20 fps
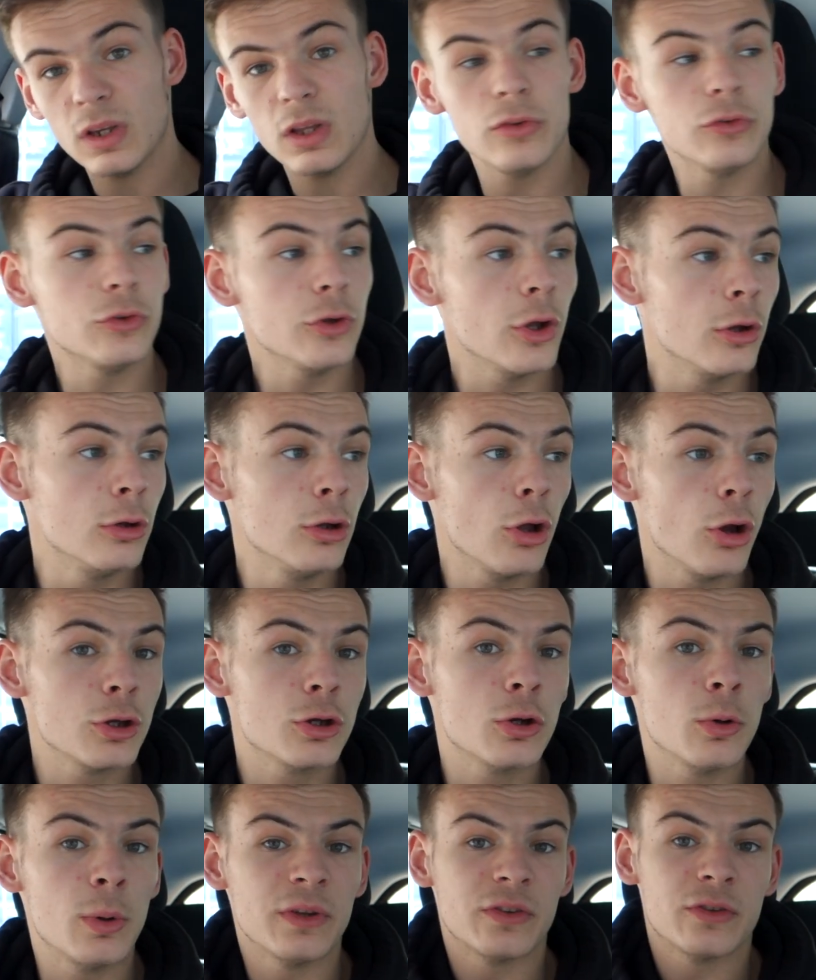So
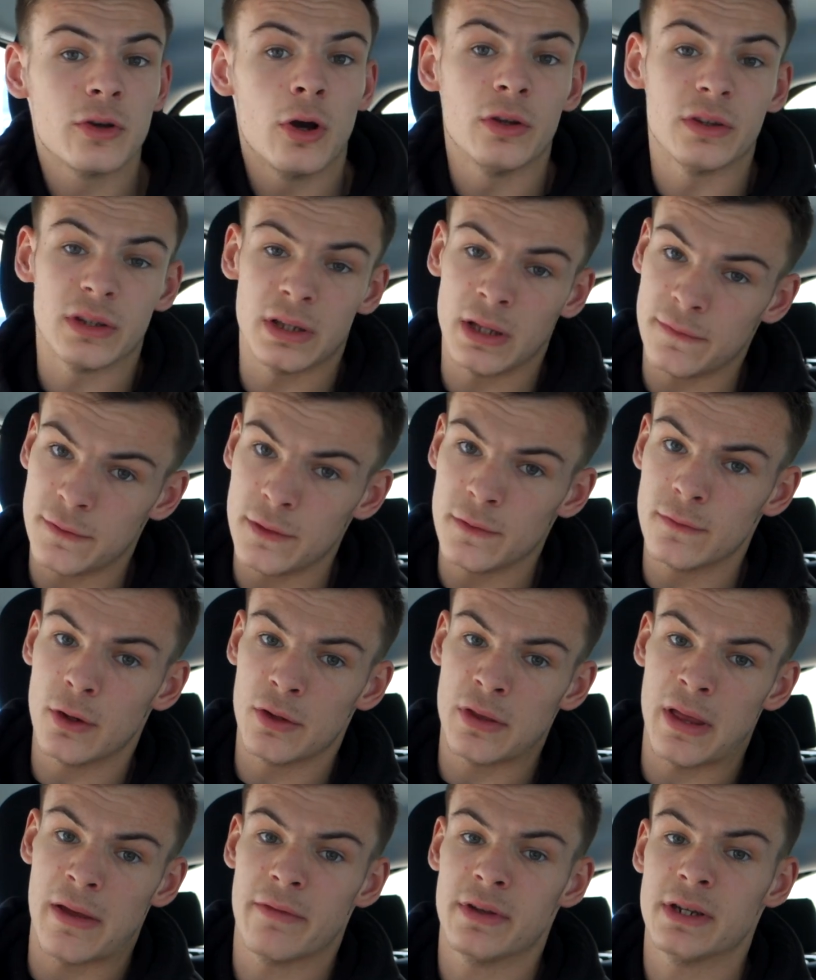like always guys, if you've
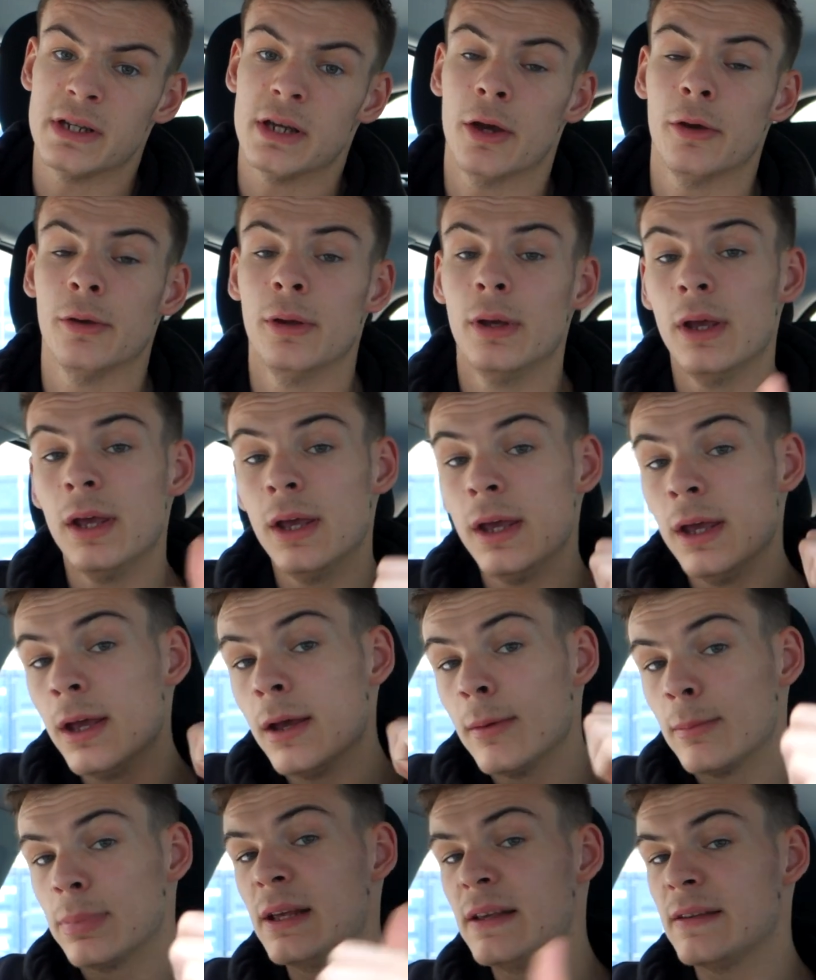liked that video,
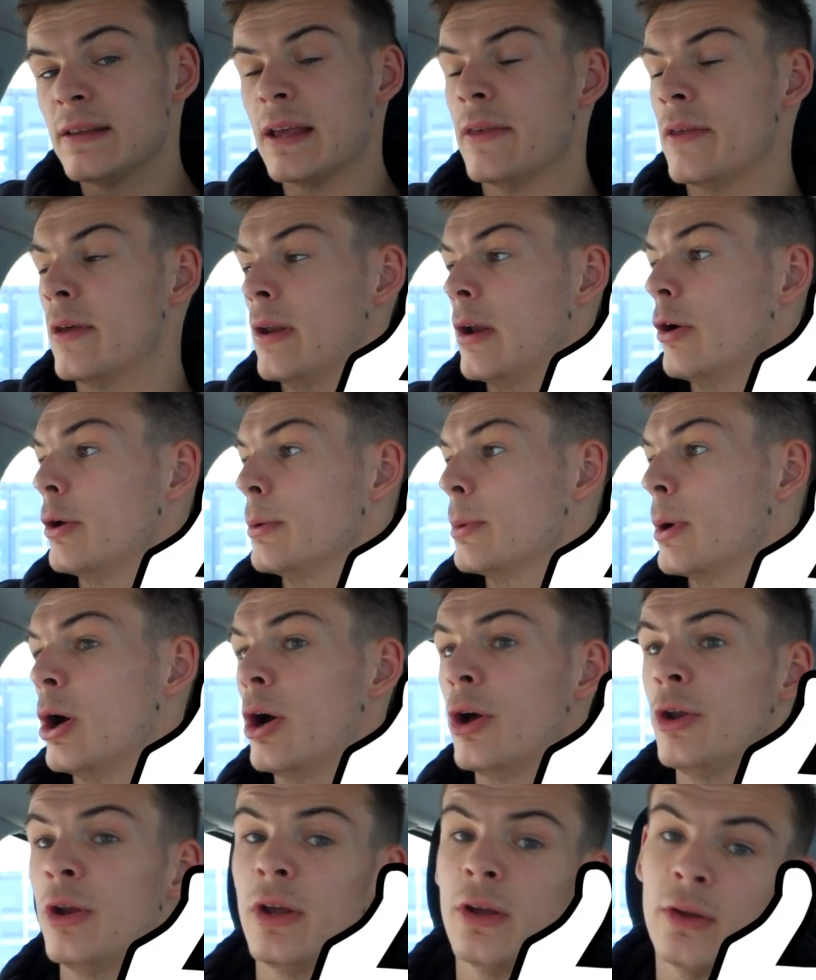please hit the like
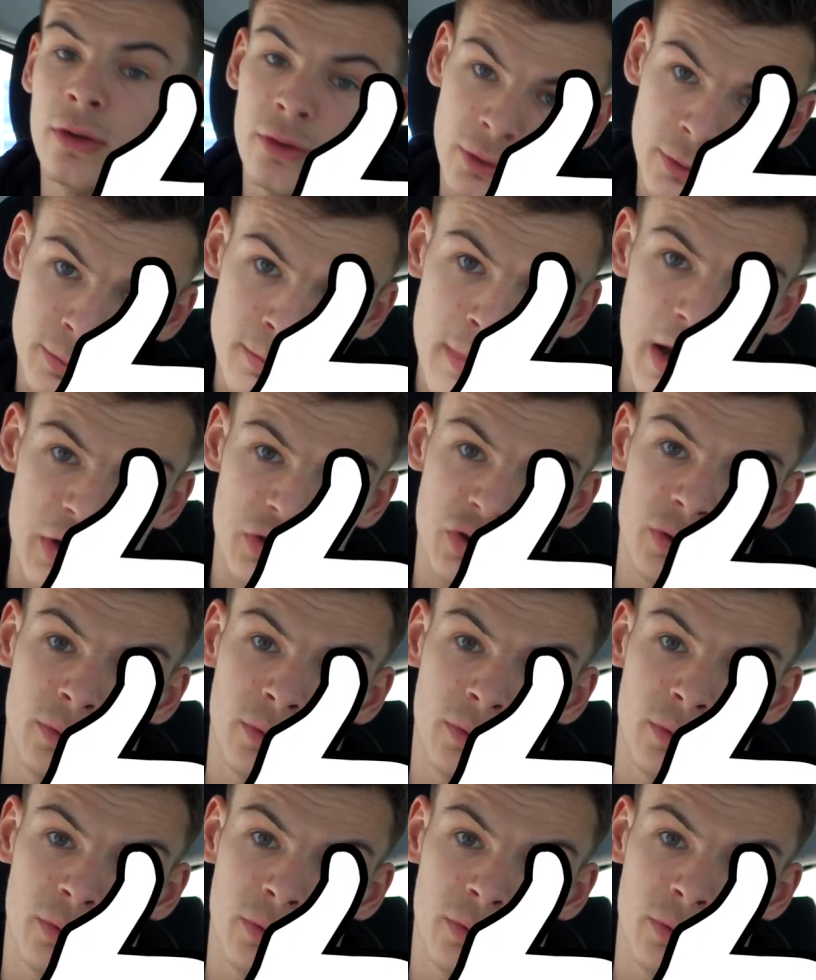button, smash